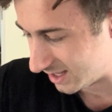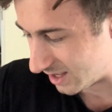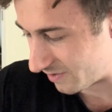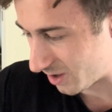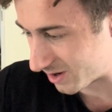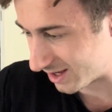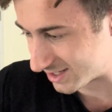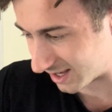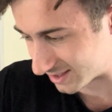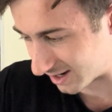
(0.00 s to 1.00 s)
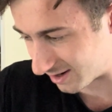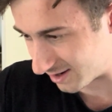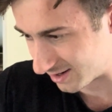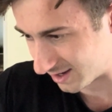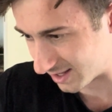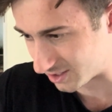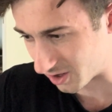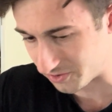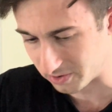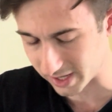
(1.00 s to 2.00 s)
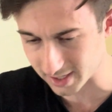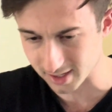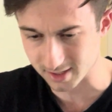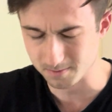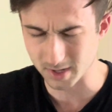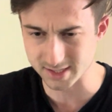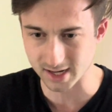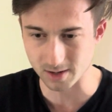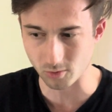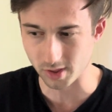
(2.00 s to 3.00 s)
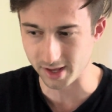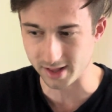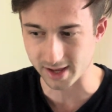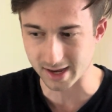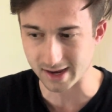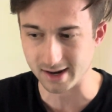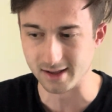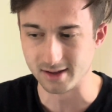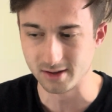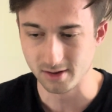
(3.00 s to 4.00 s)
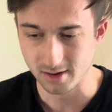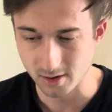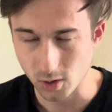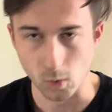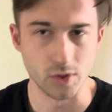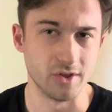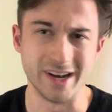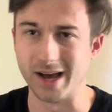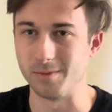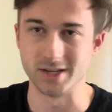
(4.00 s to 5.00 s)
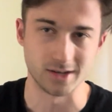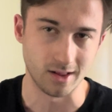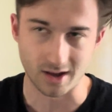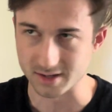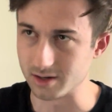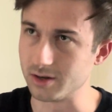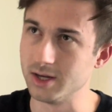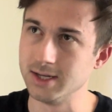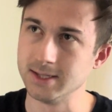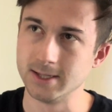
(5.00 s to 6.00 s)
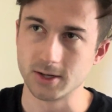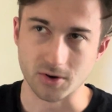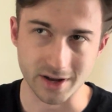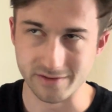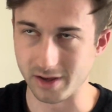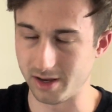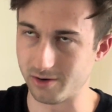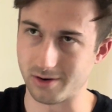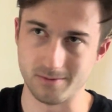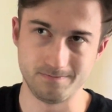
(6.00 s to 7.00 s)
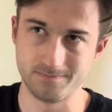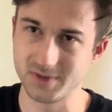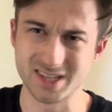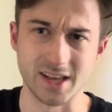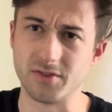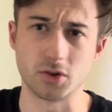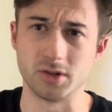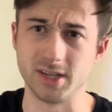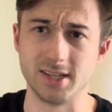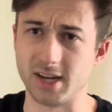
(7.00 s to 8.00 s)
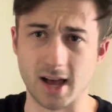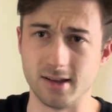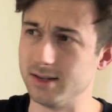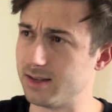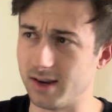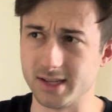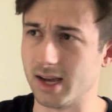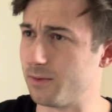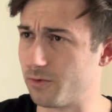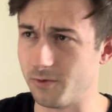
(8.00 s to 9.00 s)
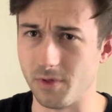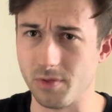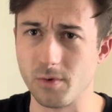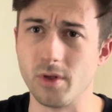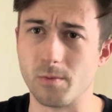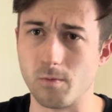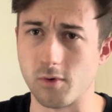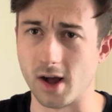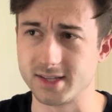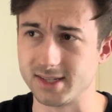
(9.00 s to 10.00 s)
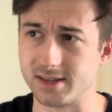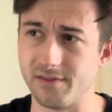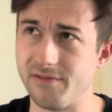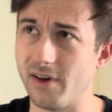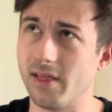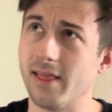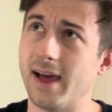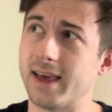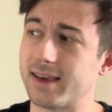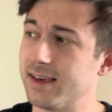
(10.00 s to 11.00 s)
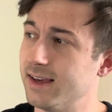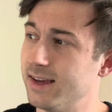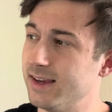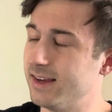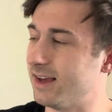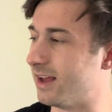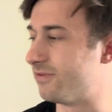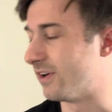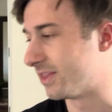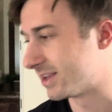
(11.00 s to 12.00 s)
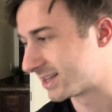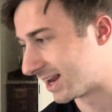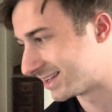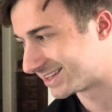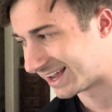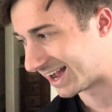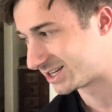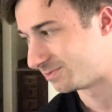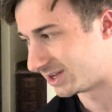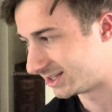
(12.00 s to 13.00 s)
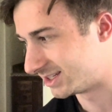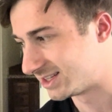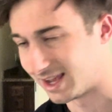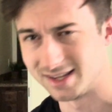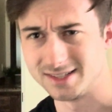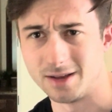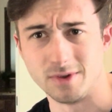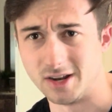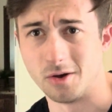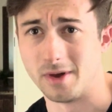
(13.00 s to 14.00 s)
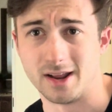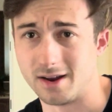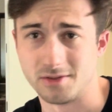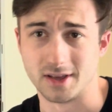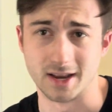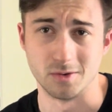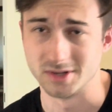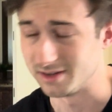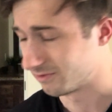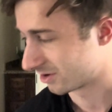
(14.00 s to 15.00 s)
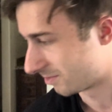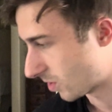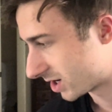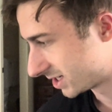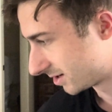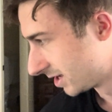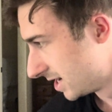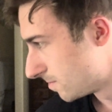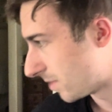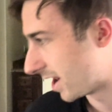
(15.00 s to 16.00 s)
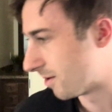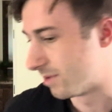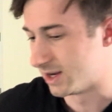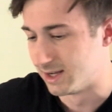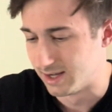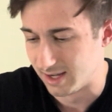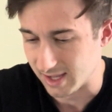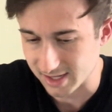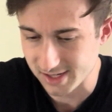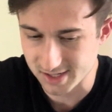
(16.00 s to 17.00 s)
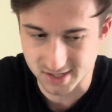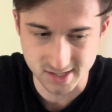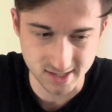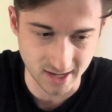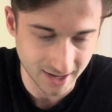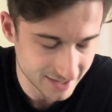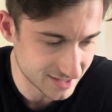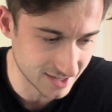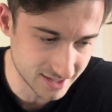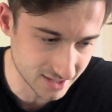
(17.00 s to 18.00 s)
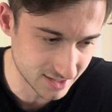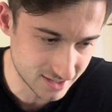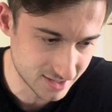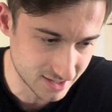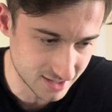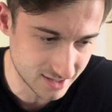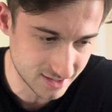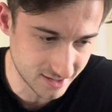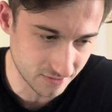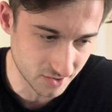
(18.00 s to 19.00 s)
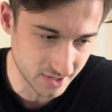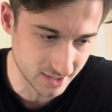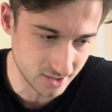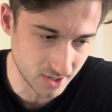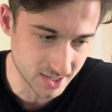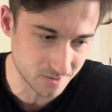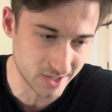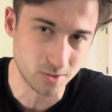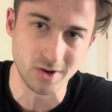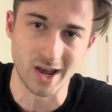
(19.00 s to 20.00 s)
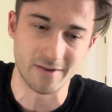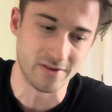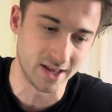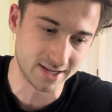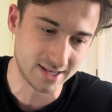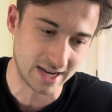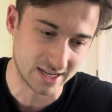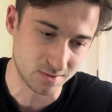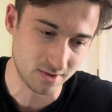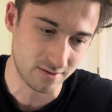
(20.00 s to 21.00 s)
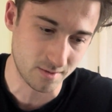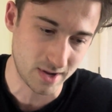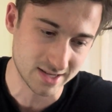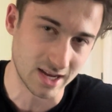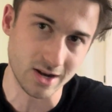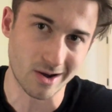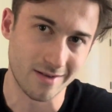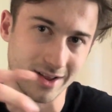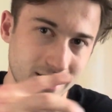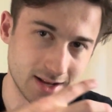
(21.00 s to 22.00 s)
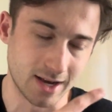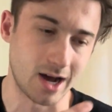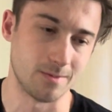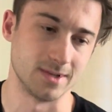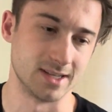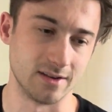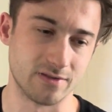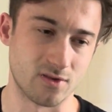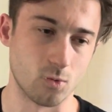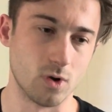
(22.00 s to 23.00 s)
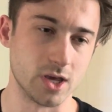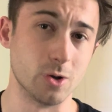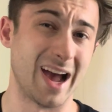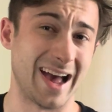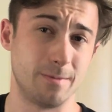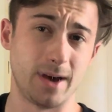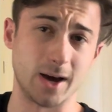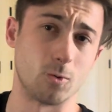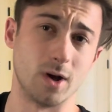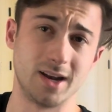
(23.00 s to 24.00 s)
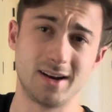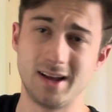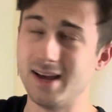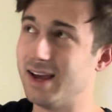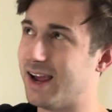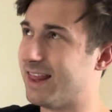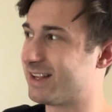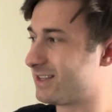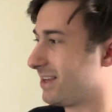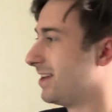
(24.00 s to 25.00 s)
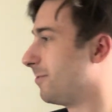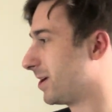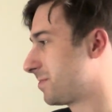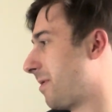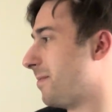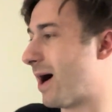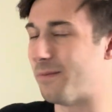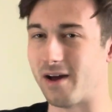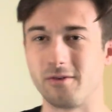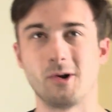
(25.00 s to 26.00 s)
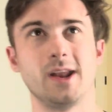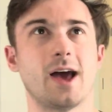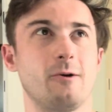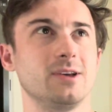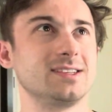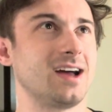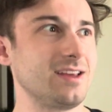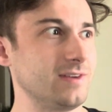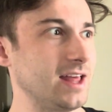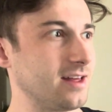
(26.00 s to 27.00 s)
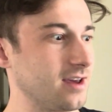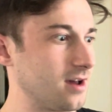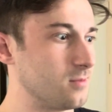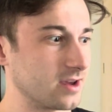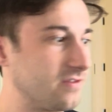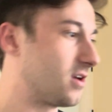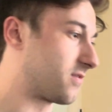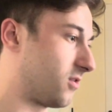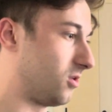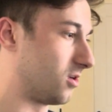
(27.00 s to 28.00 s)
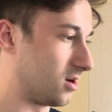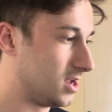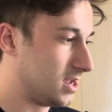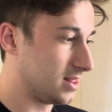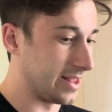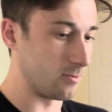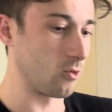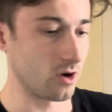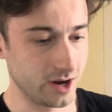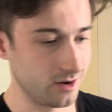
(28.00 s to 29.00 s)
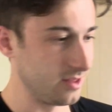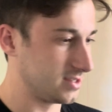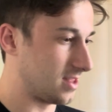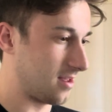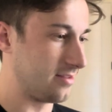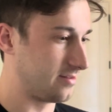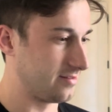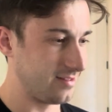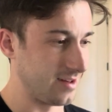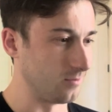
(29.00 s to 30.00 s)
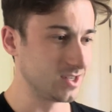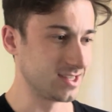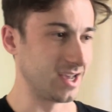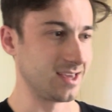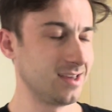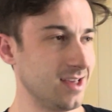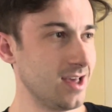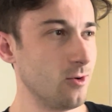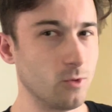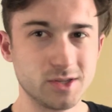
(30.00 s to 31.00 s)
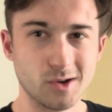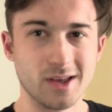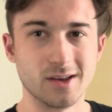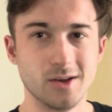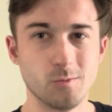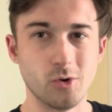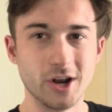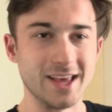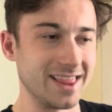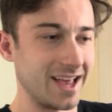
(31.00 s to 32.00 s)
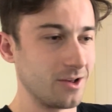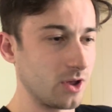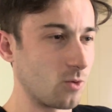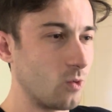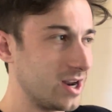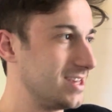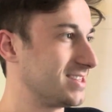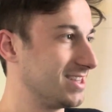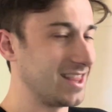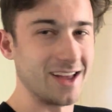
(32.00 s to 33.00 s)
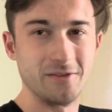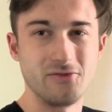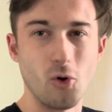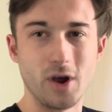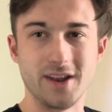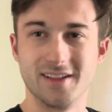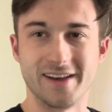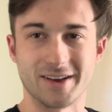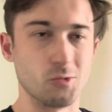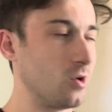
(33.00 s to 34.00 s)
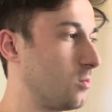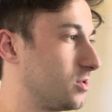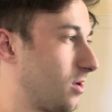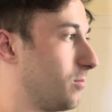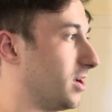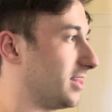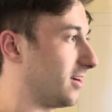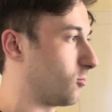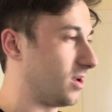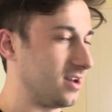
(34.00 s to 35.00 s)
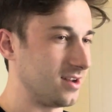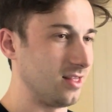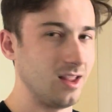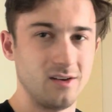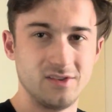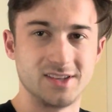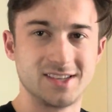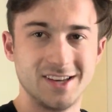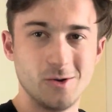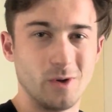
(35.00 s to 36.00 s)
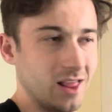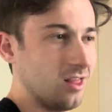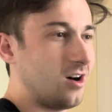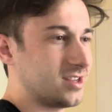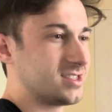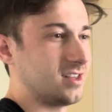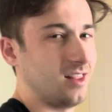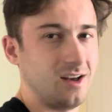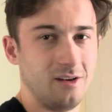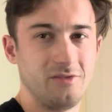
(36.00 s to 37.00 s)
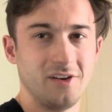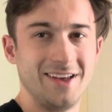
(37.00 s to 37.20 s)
if anyone else out there has gone through like a time where they like kind of went through the numbness or loss or grieving or just difficulties, challenges, anytime went through the process and felt this kind of detachment, just let me know about it. I don't think anyone's even going to be watching by now, but it's such a difficult thing to do, and especially when you feel that detachment from the past and you don't have anything to compensate for what you had back when. And that's the biggest problem I'm having right now, is not even that I'm like fearful or that I'm worried or this, that. I'm just like, what do I put in that, like what is in that void? Like what do I put in there when I lost love?